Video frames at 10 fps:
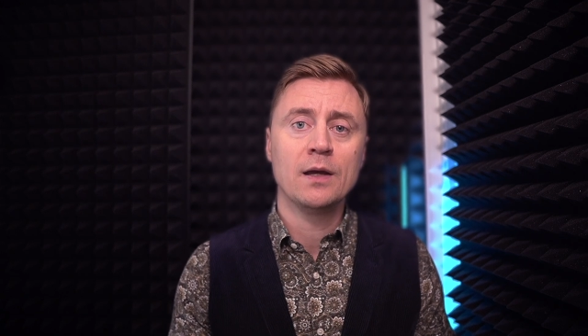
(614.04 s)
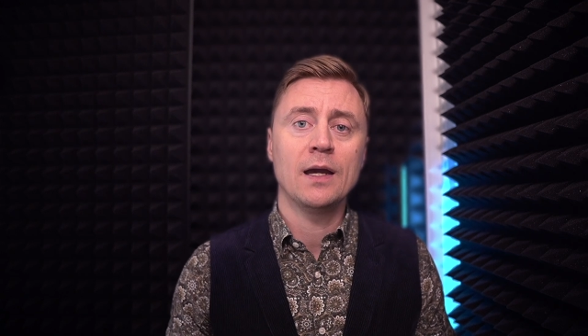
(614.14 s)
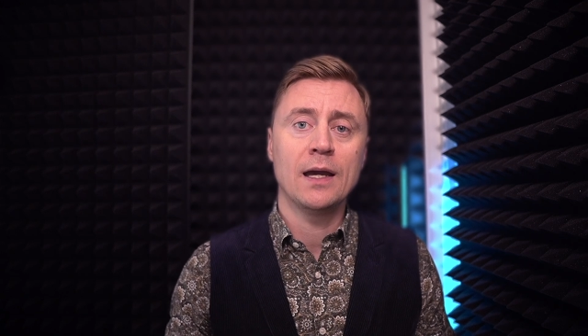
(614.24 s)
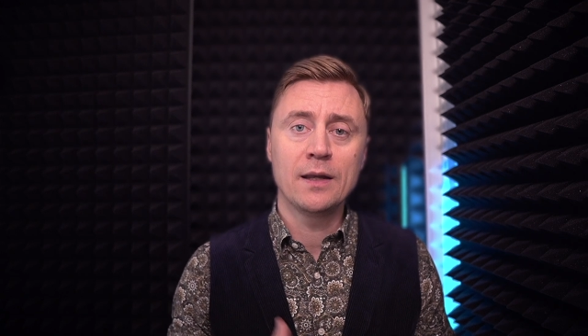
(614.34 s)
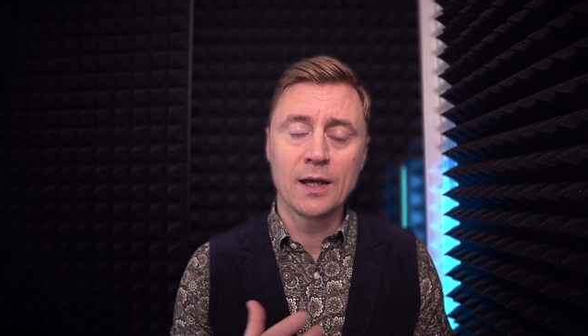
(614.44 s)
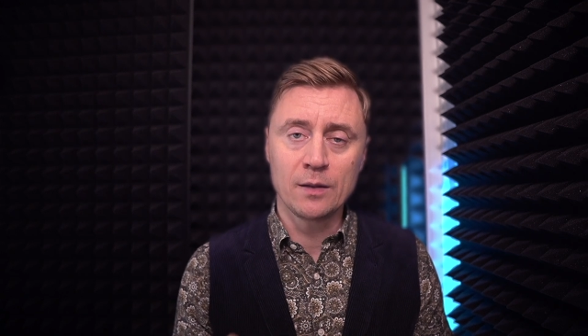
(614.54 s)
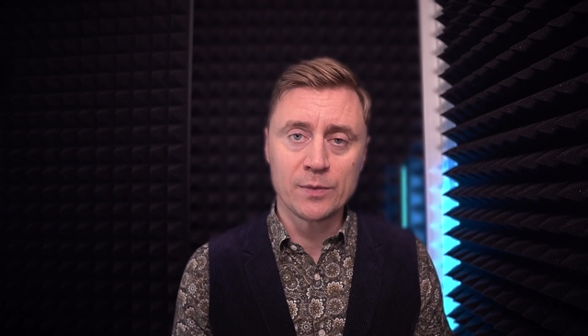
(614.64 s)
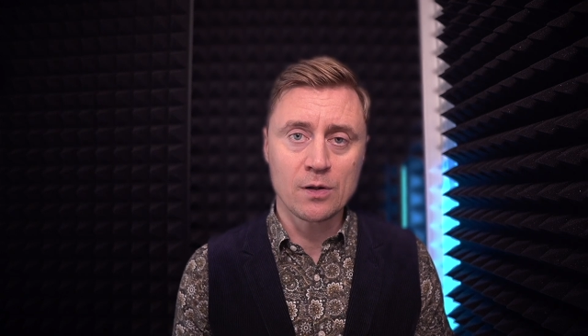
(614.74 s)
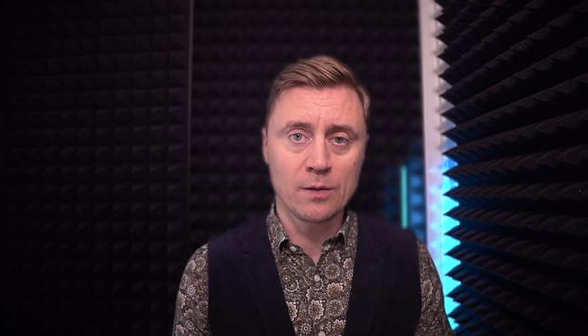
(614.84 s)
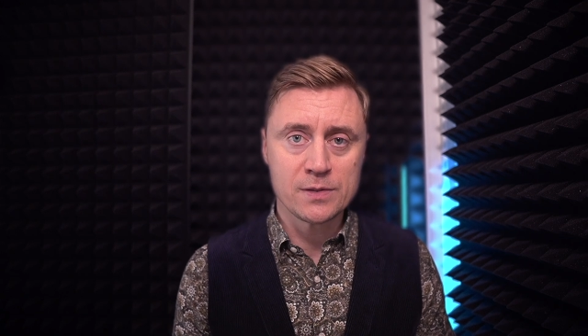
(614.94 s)
and help
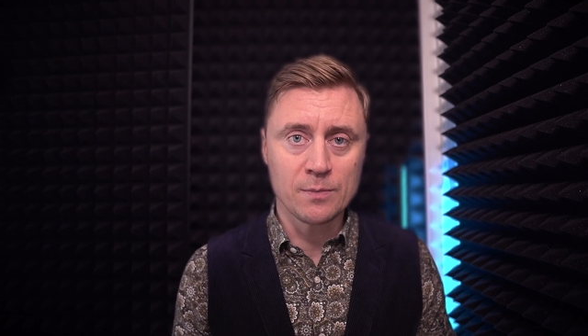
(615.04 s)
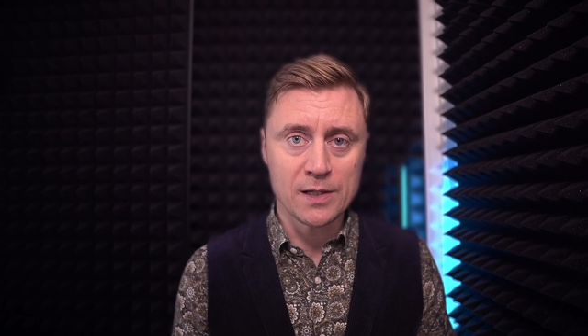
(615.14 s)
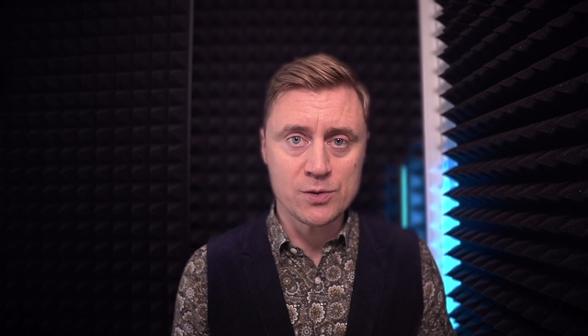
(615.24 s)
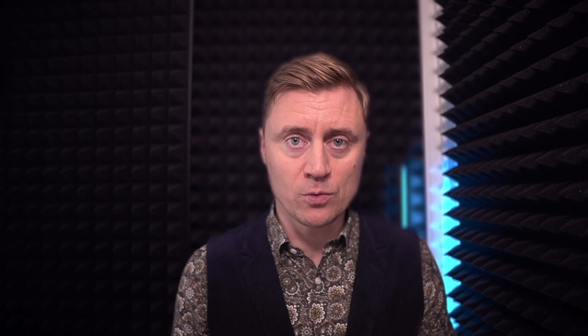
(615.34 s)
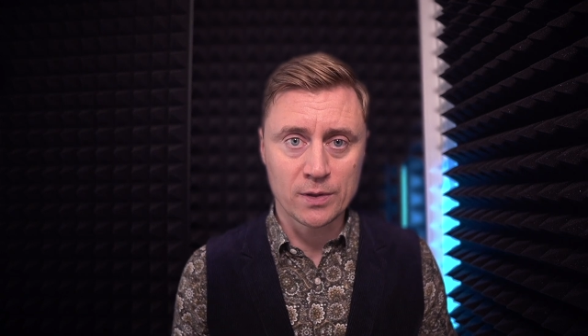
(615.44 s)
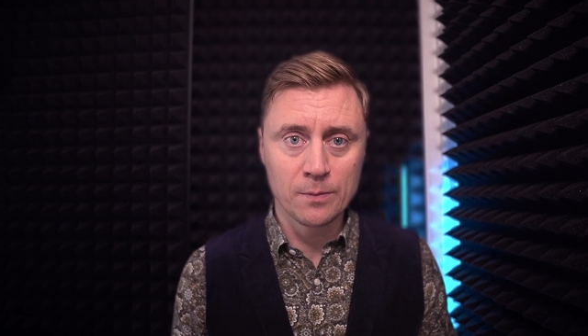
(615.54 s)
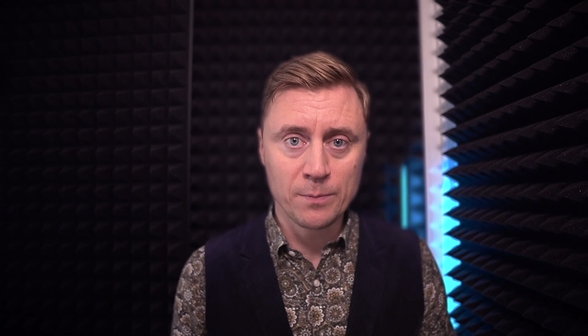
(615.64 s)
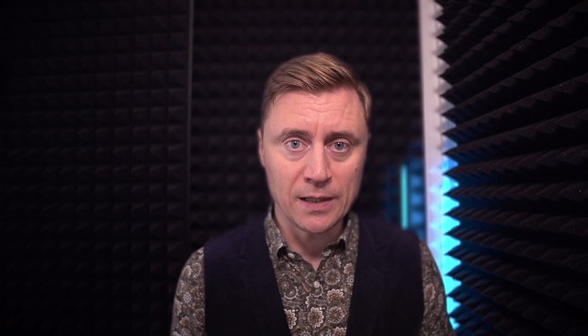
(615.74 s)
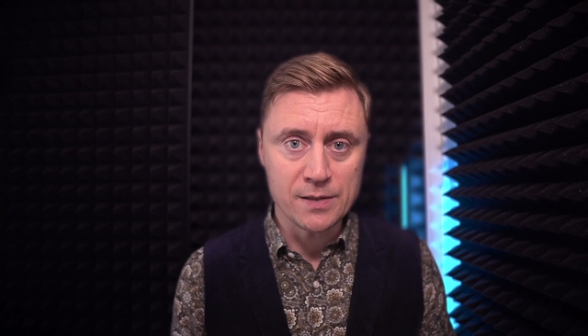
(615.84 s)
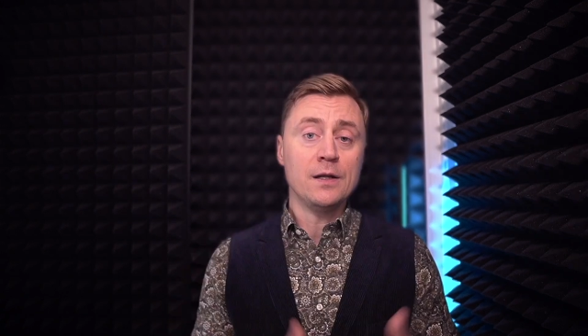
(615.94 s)
it optimize your
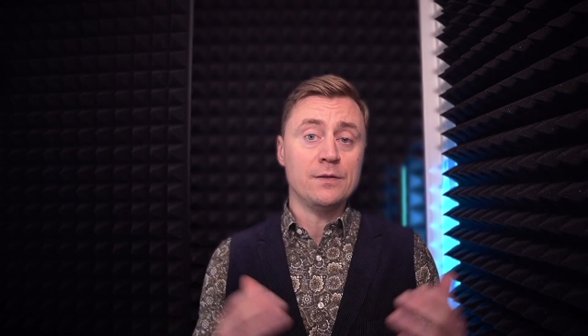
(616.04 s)
campaigns.